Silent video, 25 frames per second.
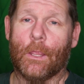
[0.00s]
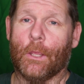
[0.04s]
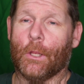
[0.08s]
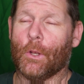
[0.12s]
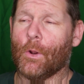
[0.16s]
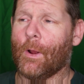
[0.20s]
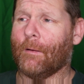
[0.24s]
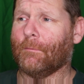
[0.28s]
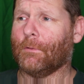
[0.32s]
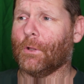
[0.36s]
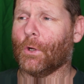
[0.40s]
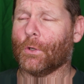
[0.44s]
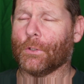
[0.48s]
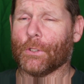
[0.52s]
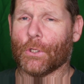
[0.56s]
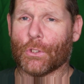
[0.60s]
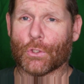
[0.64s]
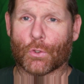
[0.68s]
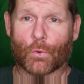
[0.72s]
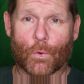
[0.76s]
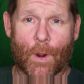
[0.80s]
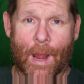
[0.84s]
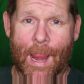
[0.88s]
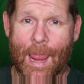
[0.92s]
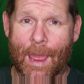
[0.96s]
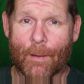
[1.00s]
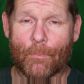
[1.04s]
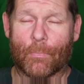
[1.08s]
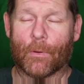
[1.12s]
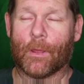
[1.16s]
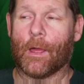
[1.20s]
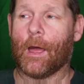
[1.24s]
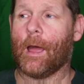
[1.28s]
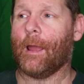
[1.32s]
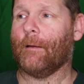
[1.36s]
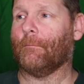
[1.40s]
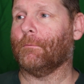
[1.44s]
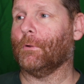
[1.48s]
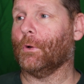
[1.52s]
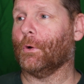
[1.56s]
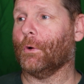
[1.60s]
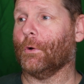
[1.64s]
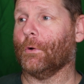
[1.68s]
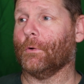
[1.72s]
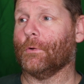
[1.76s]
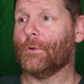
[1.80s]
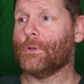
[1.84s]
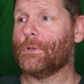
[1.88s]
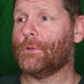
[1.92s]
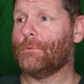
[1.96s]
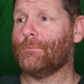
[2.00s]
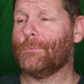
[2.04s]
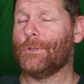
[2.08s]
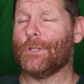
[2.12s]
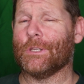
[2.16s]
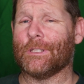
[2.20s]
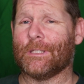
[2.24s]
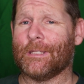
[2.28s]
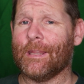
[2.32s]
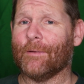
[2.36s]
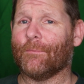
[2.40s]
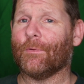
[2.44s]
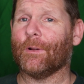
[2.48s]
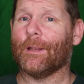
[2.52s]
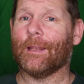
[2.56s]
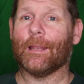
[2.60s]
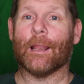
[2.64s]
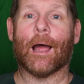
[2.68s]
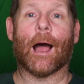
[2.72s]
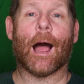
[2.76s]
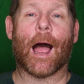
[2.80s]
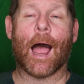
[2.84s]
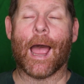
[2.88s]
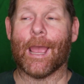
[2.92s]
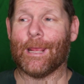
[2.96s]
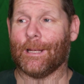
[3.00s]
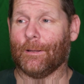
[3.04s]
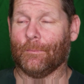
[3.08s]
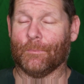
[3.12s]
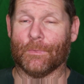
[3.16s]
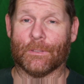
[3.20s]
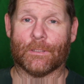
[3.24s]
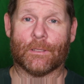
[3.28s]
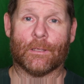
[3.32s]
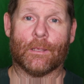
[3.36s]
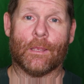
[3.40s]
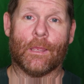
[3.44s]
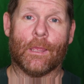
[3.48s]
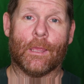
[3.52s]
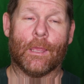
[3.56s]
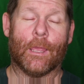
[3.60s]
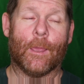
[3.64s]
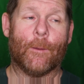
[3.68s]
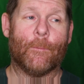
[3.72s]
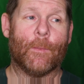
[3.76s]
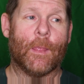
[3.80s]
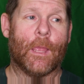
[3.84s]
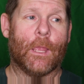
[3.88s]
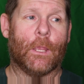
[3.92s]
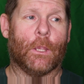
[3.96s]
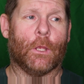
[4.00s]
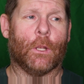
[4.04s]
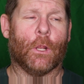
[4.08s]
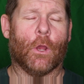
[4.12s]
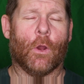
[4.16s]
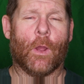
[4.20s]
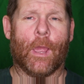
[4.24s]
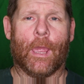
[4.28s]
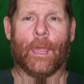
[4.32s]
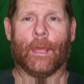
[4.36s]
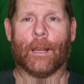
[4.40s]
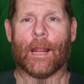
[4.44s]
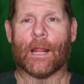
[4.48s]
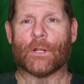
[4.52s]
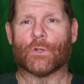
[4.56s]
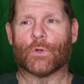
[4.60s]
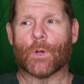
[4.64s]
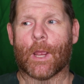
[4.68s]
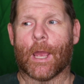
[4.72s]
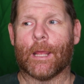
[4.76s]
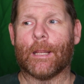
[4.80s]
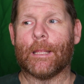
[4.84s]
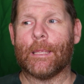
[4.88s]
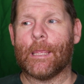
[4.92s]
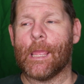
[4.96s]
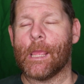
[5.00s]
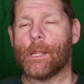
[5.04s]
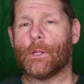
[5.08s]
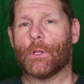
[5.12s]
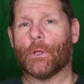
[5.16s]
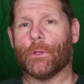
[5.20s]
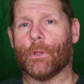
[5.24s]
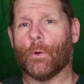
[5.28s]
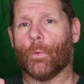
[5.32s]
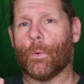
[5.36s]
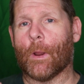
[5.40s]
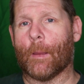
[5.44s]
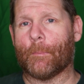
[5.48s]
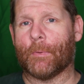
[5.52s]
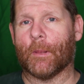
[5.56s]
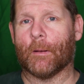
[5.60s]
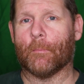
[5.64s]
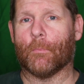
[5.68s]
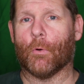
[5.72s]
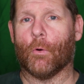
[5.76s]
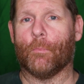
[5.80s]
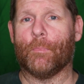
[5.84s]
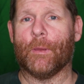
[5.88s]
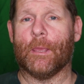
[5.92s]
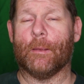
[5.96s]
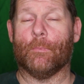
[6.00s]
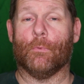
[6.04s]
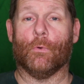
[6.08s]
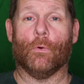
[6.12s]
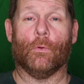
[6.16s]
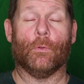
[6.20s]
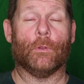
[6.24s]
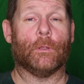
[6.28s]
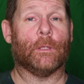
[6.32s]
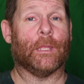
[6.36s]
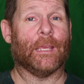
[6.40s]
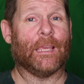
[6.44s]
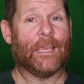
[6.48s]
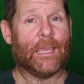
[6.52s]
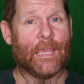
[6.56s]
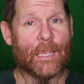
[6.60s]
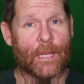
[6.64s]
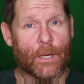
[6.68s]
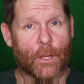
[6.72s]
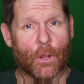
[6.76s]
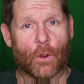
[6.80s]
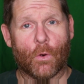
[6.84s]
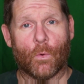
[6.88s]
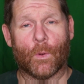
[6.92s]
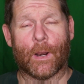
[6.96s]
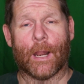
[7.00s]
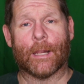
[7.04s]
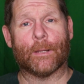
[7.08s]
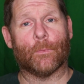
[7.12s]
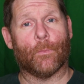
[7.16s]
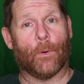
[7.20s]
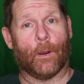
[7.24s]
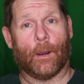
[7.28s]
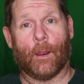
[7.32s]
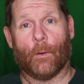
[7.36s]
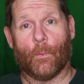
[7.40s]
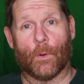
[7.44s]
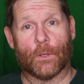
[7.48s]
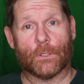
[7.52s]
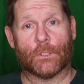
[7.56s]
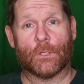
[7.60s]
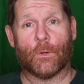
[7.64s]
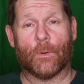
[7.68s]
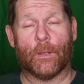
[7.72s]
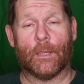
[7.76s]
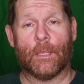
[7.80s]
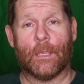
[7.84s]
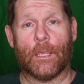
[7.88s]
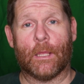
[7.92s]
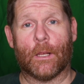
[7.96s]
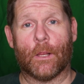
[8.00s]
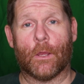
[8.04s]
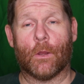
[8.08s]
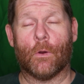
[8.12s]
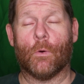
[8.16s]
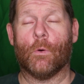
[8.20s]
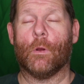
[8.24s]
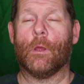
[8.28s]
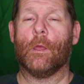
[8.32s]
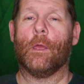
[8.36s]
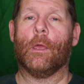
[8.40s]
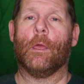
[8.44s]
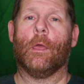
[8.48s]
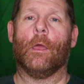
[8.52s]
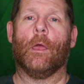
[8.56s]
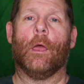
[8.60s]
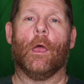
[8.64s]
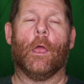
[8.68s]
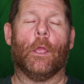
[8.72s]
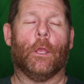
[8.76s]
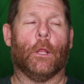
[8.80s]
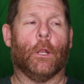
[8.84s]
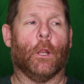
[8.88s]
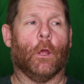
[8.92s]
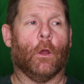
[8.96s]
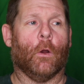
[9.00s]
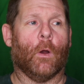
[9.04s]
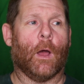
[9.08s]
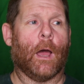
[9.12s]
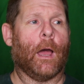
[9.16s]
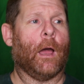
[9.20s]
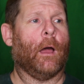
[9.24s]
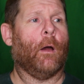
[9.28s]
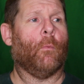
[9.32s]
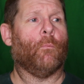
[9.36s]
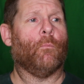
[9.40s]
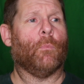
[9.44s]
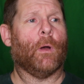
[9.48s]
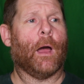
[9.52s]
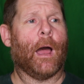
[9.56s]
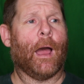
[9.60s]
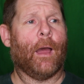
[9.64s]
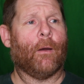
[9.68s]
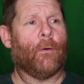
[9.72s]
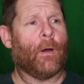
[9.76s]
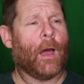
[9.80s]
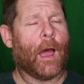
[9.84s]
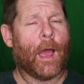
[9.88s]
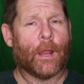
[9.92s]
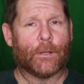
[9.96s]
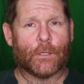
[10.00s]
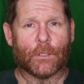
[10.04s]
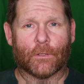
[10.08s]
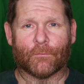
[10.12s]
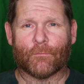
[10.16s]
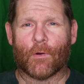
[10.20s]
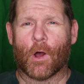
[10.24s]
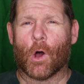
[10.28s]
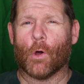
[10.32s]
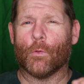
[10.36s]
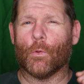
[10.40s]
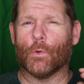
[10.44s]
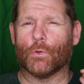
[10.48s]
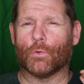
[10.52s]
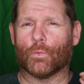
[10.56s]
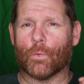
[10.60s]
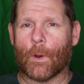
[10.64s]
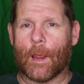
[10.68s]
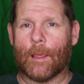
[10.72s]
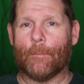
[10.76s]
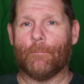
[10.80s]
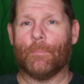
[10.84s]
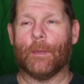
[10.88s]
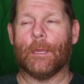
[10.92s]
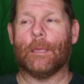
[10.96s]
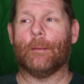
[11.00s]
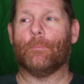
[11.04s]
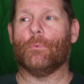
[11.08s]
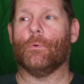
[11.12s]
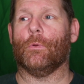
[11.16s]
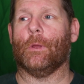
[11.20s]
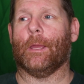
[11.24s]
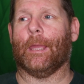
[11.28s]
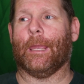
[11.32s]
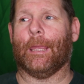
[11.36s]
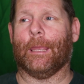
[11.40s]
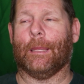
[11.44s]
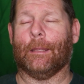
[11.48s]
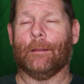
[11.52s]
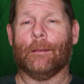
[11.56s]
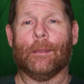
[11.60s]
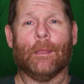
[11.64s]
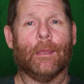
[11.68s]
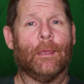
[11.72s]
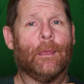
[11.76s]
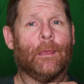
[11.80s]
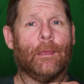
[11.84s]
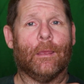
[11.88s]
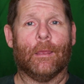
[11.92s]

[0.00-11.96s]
you know, I've learned to trap. I've learned just different items you know, and I try to get to the reputable people. The keto, when I, when I was doing keto, you know, I, I, I just follow those right people and,